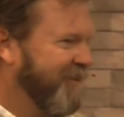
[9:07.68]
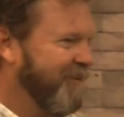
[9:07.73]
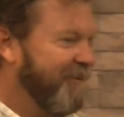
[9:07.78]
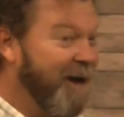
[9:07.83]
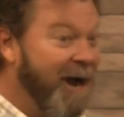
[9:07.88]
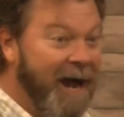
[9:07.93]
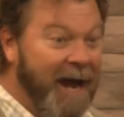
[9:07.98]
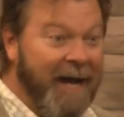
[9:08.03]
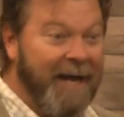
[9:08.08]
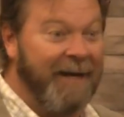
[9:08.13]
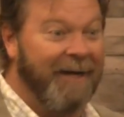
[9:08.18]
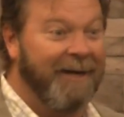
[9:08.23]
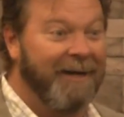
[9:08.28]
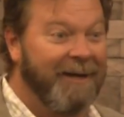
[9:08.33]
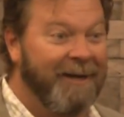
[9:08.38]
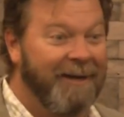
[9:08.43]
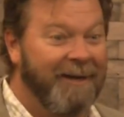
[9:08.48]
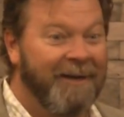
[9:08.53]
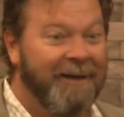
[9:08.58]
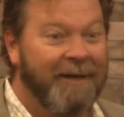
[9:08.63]
Right?
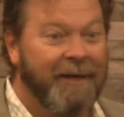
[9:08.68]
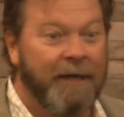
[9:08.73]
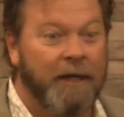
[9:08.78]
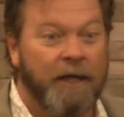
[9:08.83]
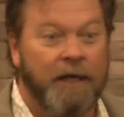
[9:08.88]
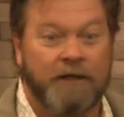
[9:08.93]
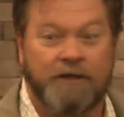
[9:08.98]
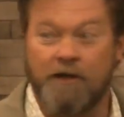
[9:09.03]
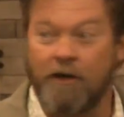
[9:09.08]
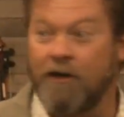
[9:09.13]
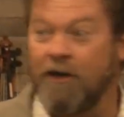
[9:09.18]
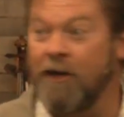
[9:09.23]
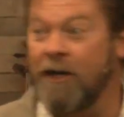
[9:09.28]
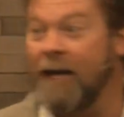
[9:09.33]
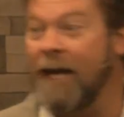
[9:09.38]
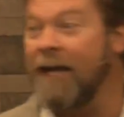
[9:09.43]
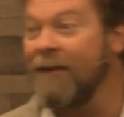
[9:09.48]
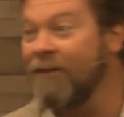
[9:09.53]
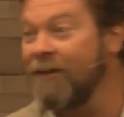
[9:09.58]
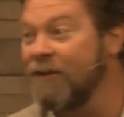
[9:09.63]
So you
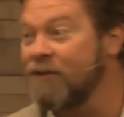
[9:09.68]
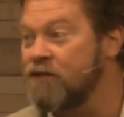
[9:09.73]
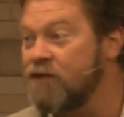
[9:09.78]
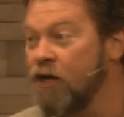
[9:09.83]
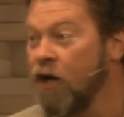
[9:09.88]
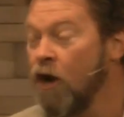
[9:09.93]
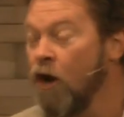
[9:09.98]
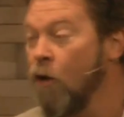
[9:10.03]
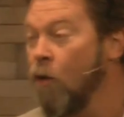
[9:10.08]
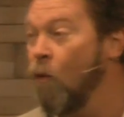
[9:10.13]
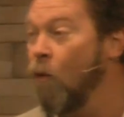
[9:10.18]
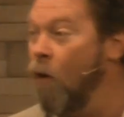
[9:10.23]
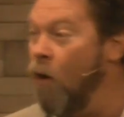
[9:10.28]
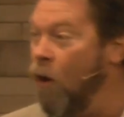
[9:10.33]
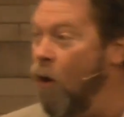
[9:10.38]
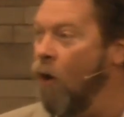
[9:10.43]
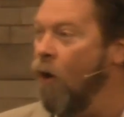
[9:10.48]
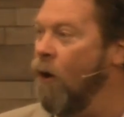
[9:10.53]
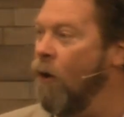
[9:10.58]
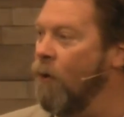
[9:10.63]
got this
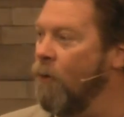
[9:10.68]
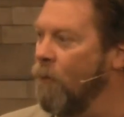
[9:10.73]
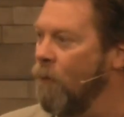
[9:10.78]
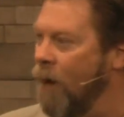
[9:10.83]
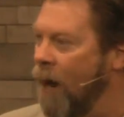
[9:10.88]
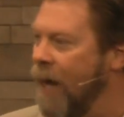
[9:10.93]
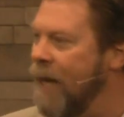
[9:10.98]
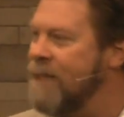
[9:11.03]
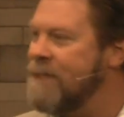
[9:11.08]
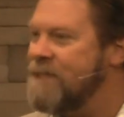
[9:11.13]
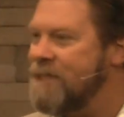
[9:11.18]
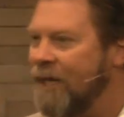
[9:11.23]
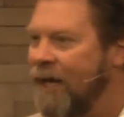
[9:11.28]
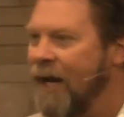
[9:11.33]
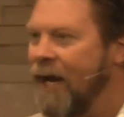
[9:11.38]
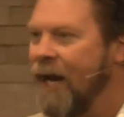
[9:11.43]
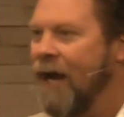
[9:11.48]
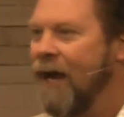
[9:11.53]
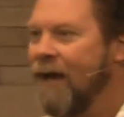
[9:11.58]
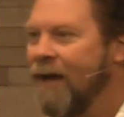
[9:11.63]
war
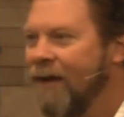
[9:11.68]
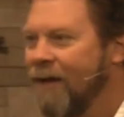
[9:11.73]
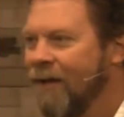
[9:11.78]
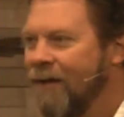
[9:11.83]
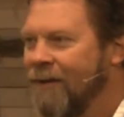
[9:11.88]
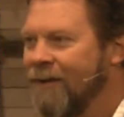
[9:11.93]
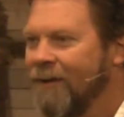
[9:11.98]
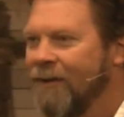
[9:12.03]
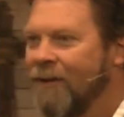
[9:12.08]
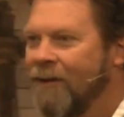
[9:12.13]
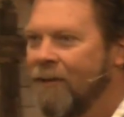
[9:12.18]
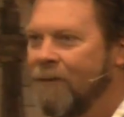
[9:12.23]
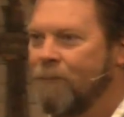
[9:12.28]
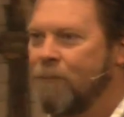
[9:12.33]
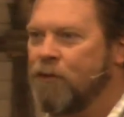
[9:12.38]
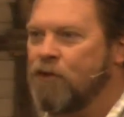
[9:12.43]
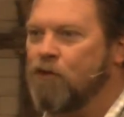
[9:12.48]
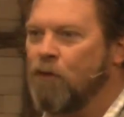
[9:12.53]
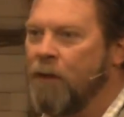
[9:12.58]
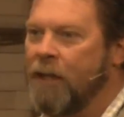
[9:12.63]
waging
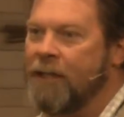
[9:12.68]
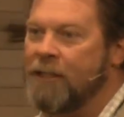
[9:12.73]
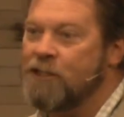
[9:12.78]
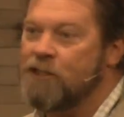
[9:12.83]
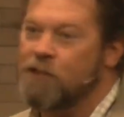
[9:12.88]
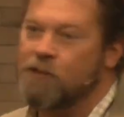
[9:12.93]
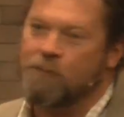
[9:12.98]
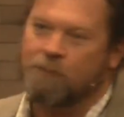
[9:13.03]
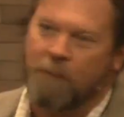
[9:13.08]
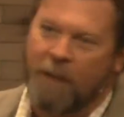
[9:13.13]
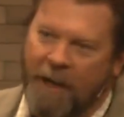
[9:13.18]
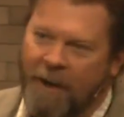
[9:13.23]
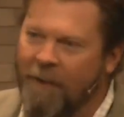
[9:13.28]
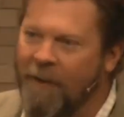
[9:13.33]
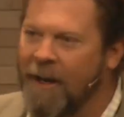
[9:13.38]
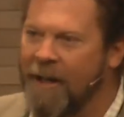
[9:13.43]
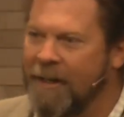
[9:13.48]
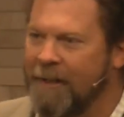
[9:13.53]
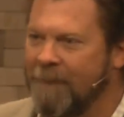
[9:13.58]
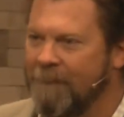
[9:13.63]
between
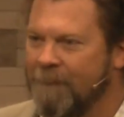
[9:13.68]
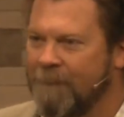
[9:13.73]
spirit